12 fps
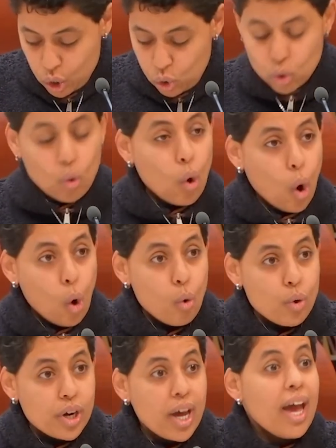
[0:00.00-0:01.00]
to
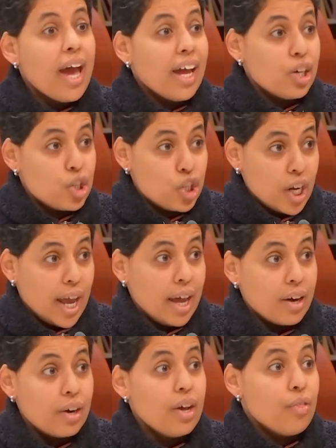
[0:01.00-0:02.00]
own and
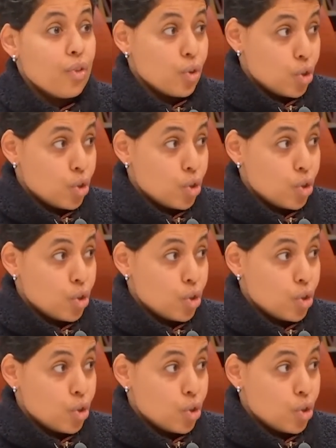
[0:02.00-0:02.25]
share their